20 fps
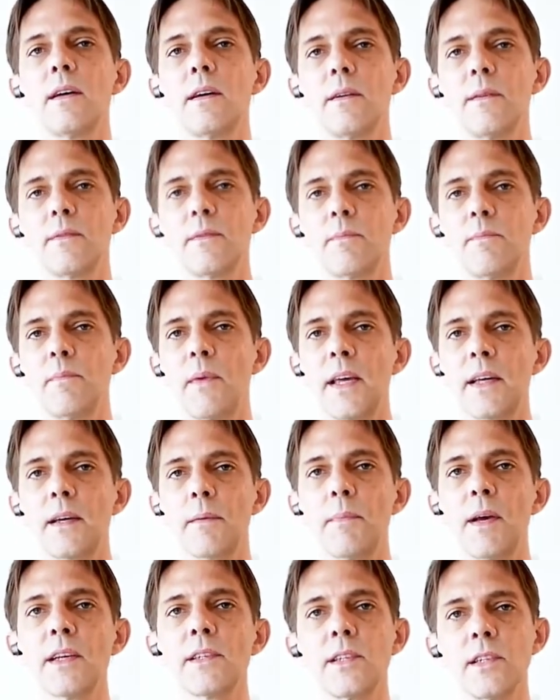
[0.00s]
make a
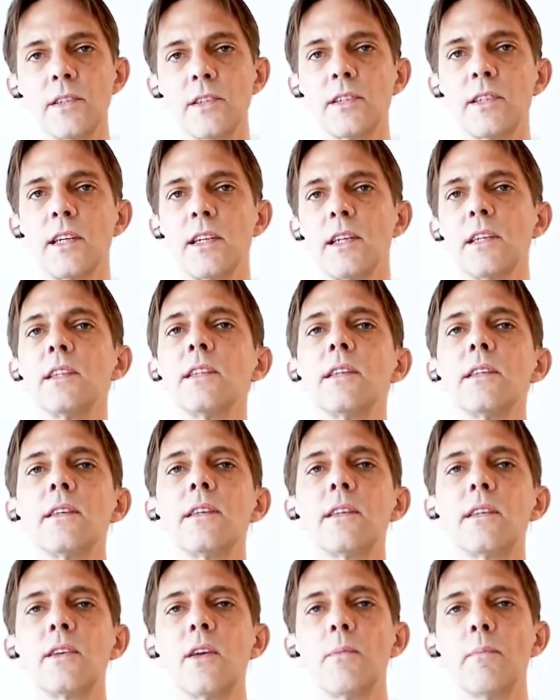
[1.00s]
message that
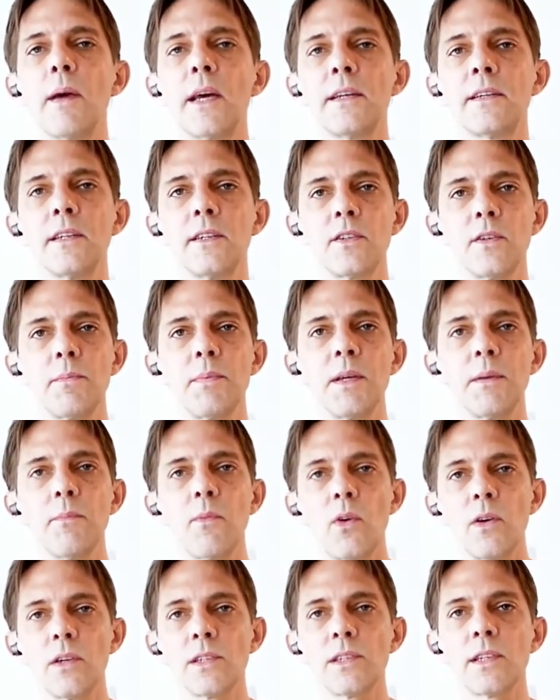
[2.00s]
you meant it to be
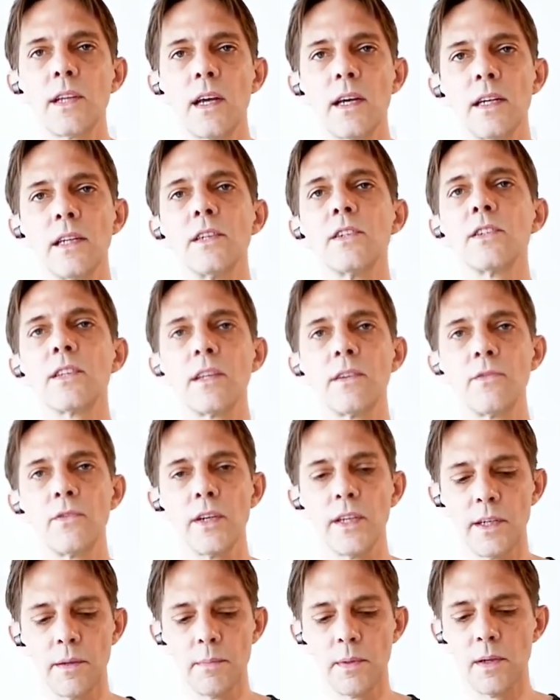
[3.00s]
more stylish than
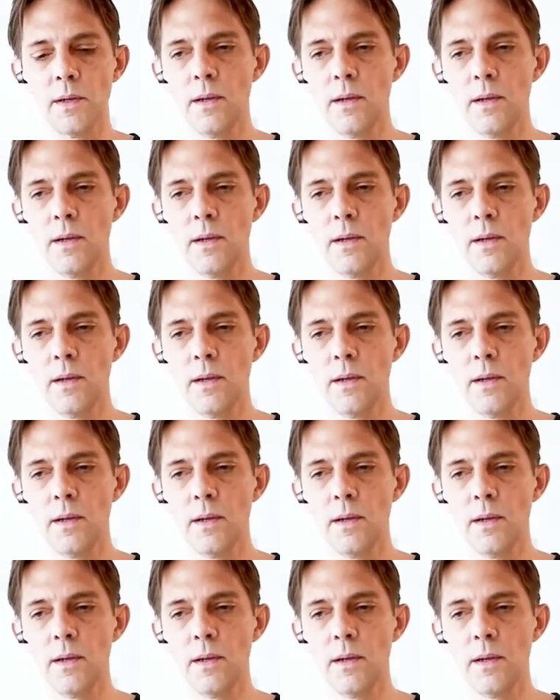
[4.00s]
readable.